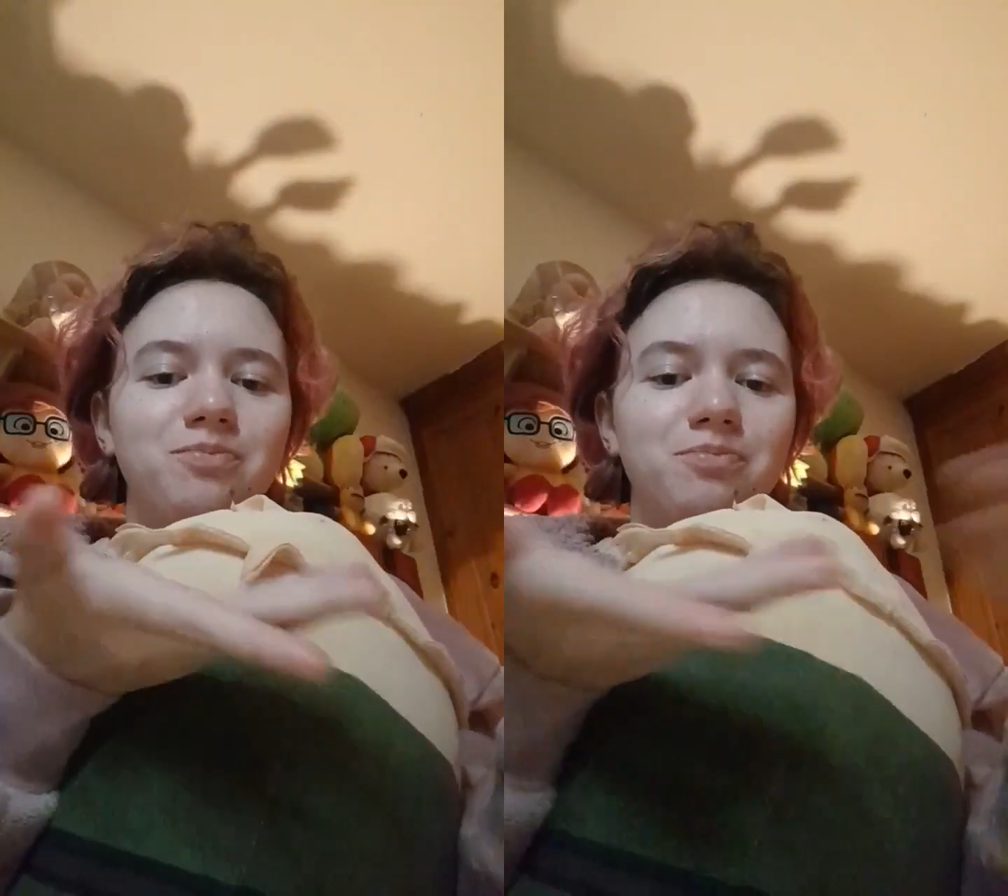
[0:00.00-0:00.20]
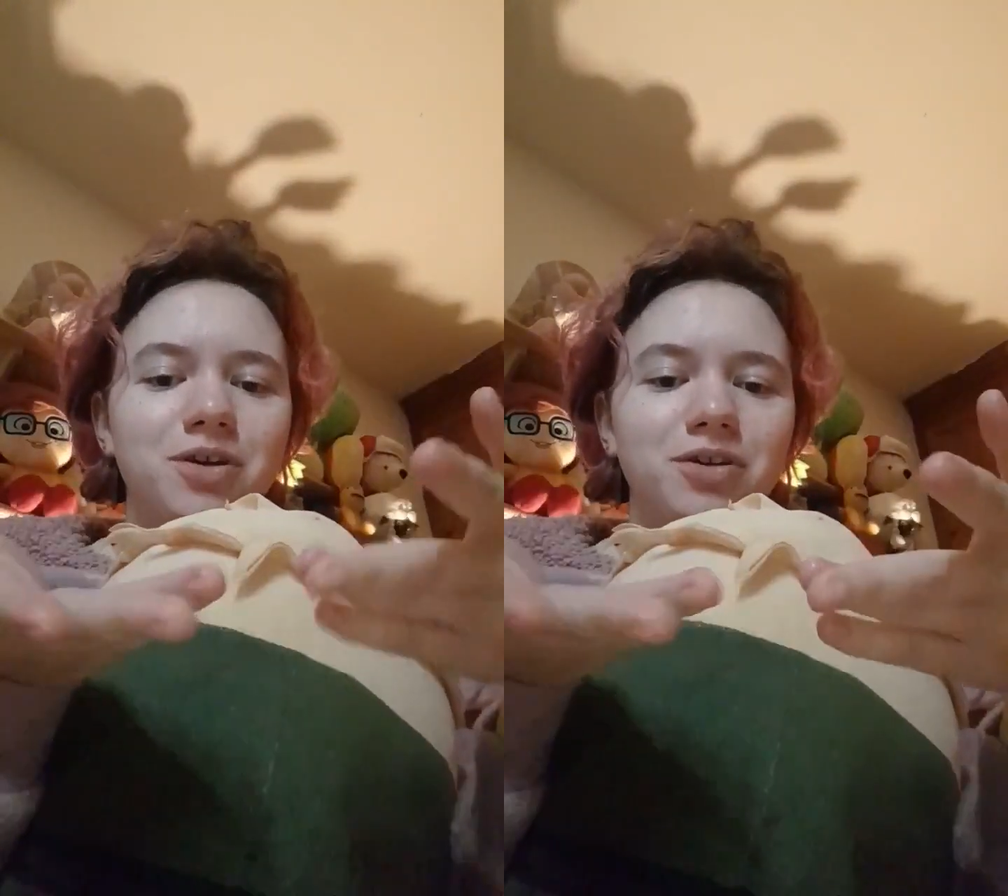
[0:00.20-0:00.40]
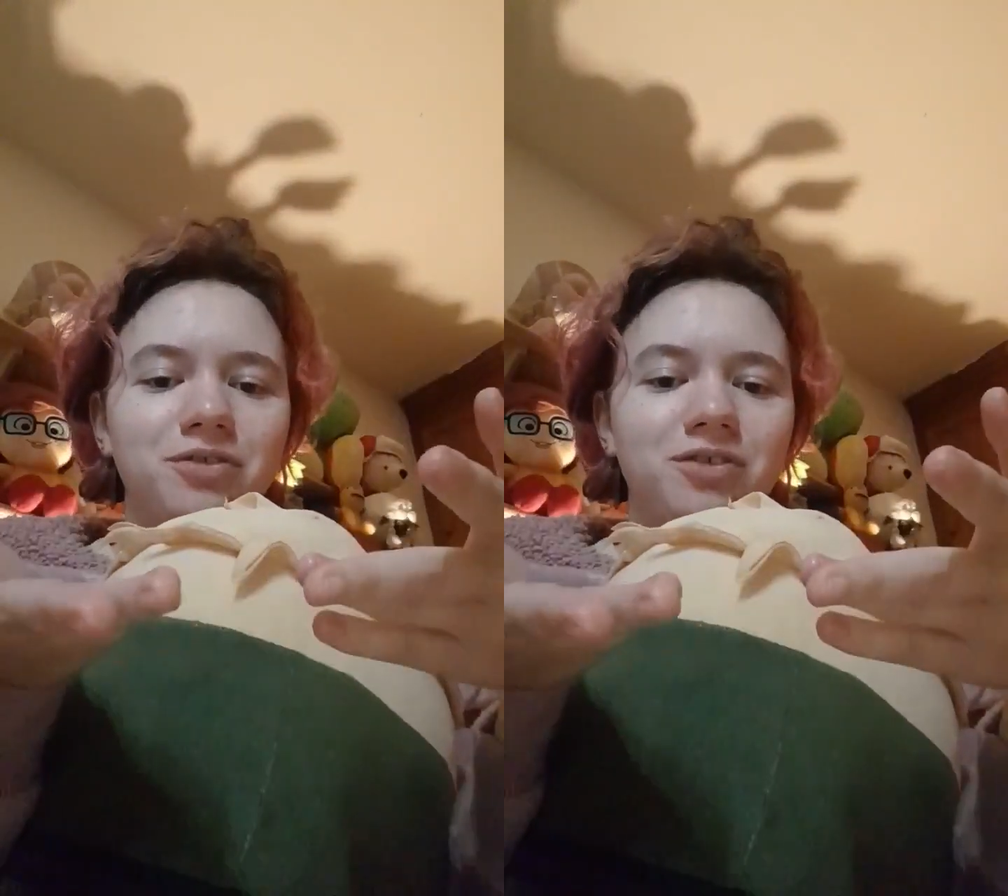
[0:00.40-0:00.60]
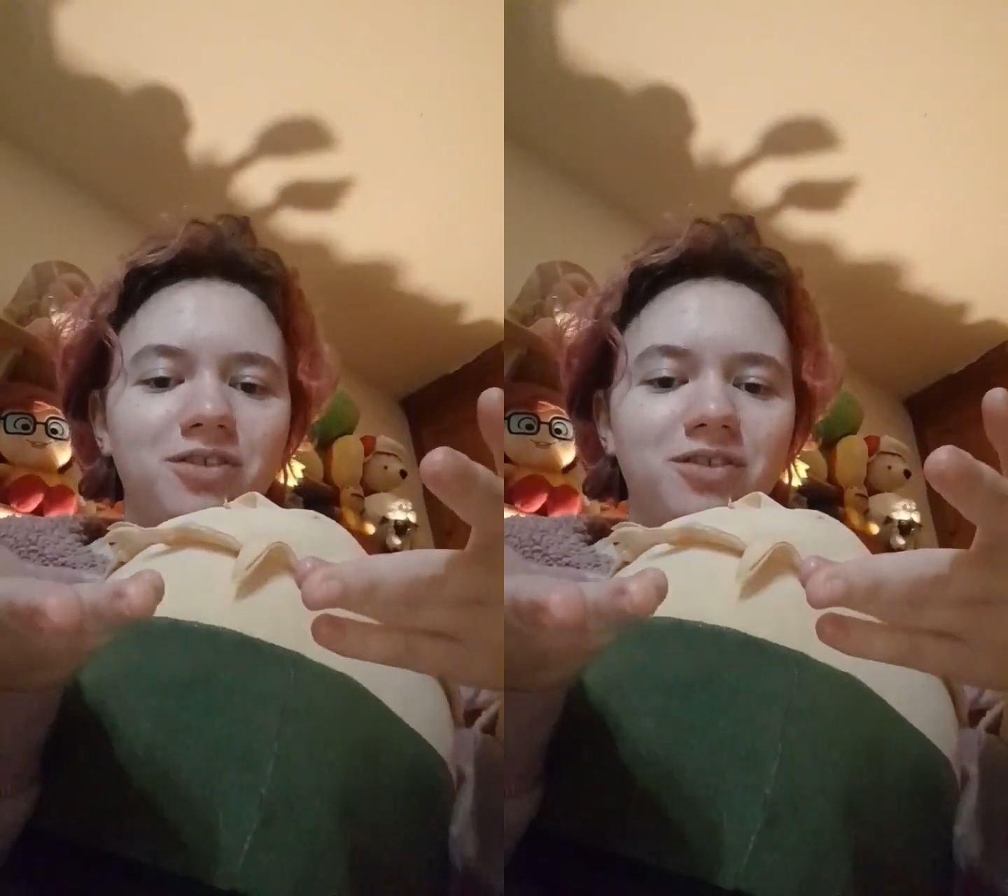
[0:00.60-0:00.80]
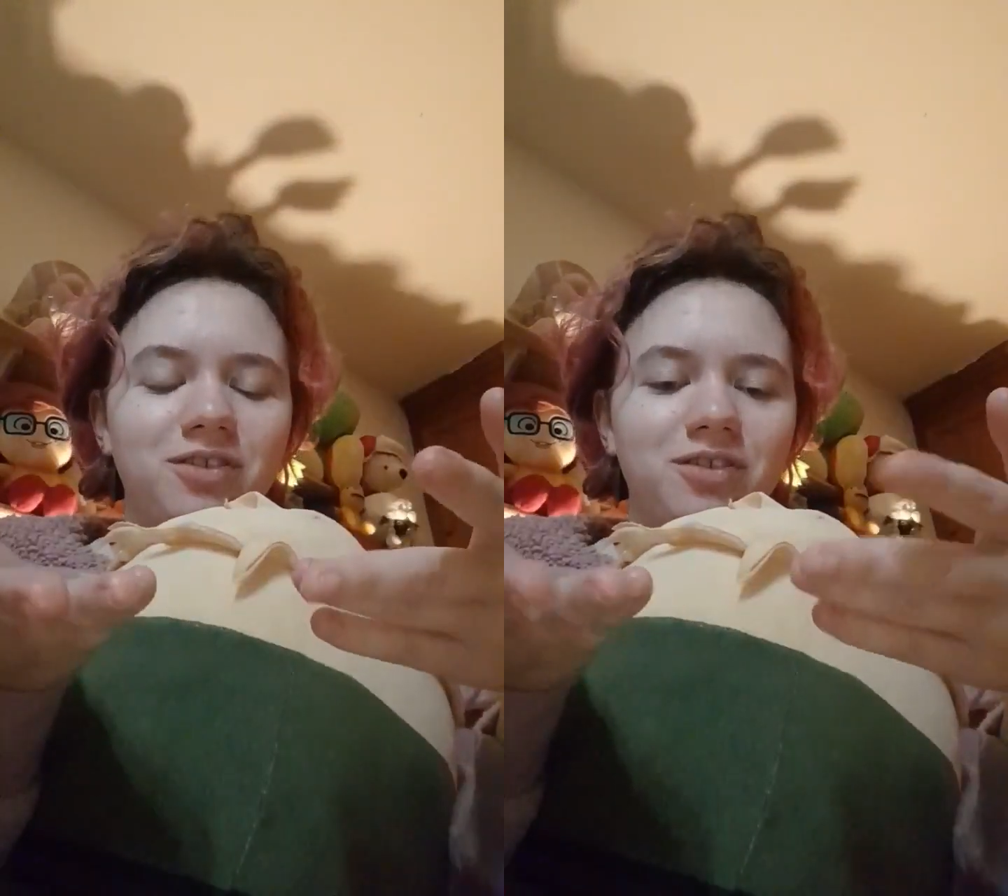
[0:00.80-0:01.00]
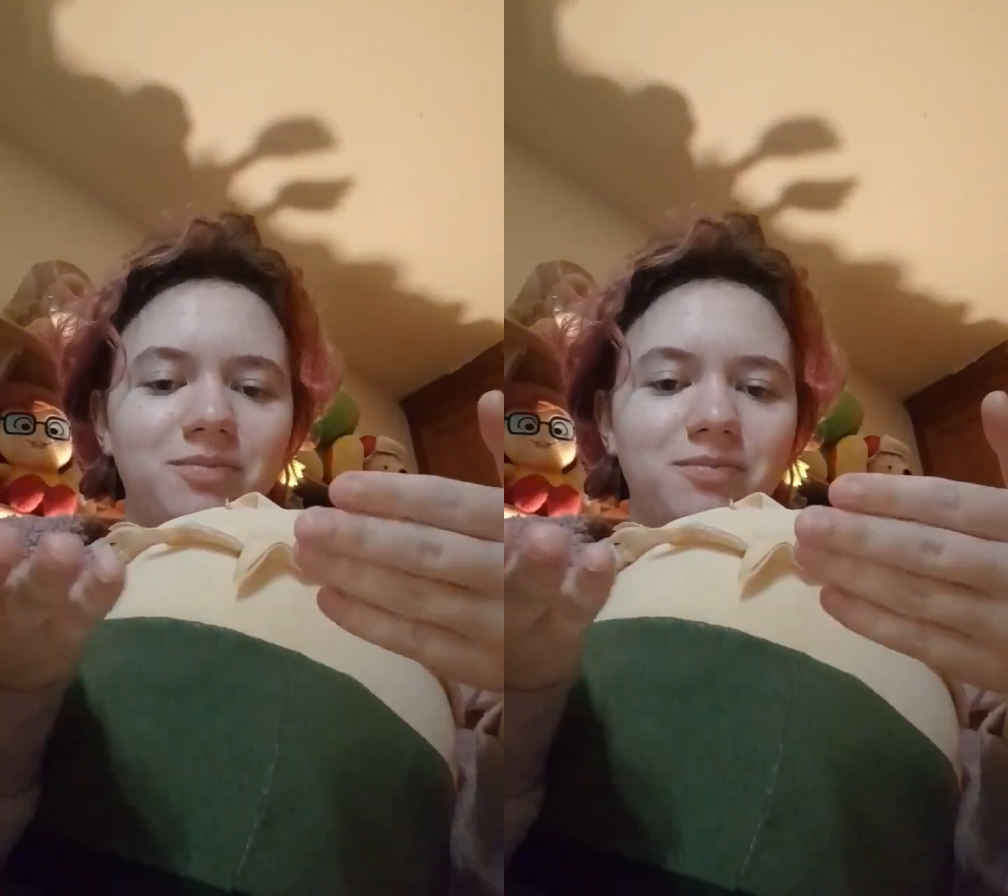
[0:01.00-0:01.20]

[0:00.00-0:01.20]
most,